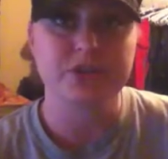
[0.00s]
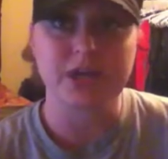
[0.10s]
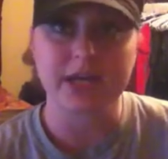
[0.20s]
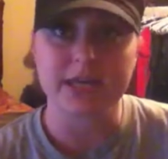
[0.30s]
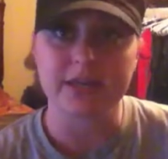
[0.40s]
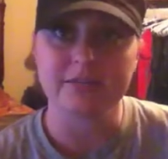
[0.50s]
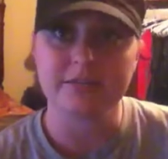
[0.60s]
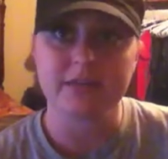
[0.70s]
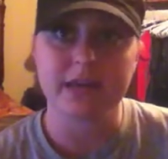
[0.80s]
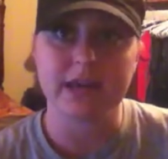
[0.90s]
check in
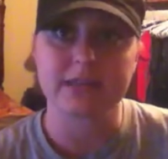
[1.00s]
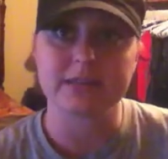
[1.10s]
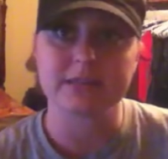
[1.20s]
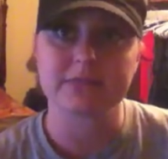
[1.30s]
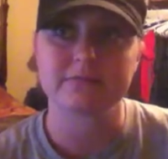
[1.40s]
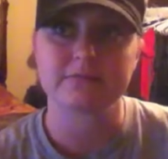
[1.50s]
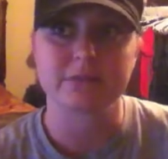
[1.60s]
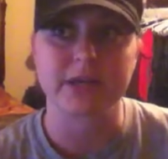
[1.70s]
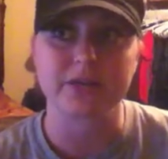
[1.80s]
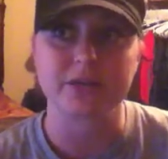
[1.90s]
at
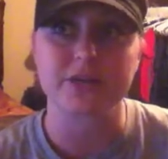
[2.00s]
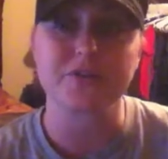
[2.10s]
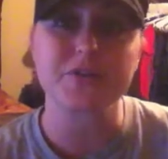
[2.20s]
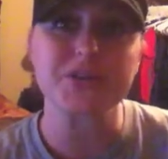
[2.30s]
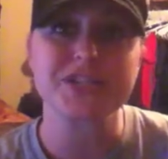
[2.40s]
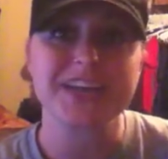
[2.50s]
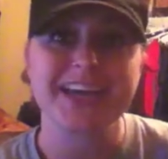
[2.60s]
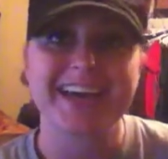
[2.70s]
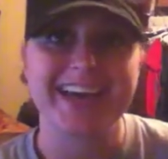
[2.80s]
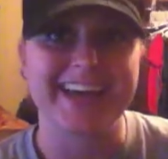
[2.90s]
regular intervals
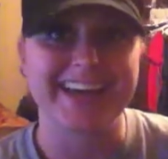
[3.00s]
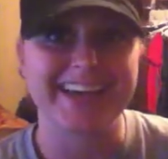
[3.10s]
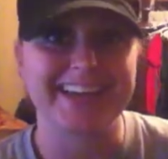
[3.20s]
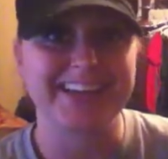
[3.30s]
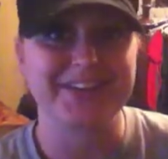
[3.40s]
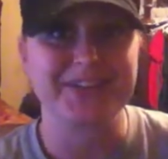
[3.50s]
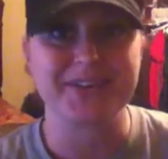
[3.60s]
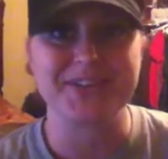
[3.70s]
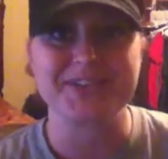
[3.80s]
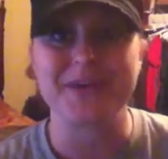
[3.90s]
and let you know
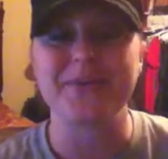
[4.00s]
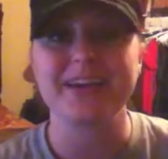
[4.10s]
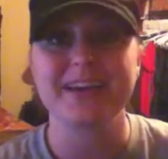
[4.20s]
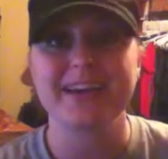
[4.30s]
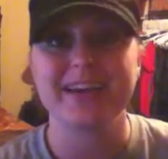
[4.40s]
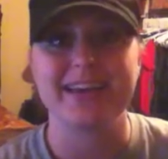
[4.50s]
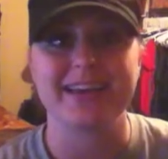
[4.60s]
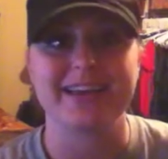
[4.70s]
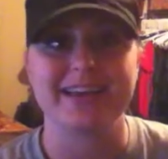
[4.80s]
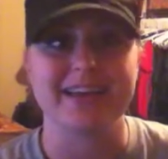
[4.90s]
how it's going,
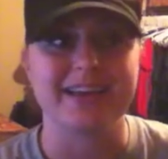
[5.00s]
and